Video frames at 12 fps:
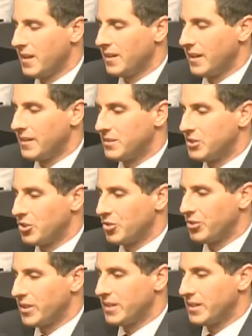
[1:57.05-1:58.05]
it's
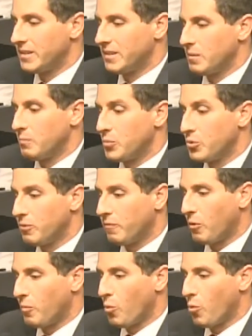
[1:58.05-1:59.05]
just it, it's a
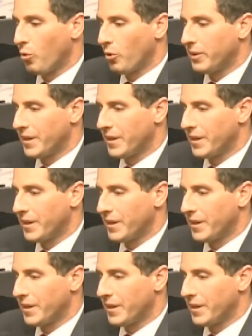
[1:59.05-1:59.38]
beautiful board,